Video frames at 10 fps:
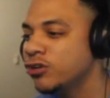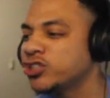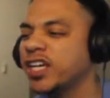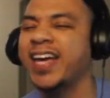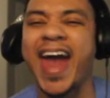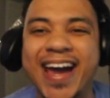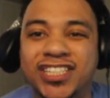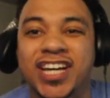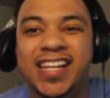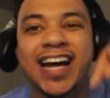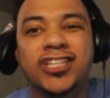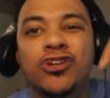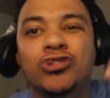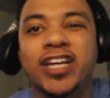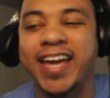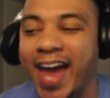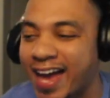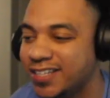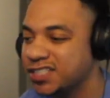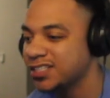user catch. That's a user what?
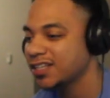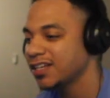catch.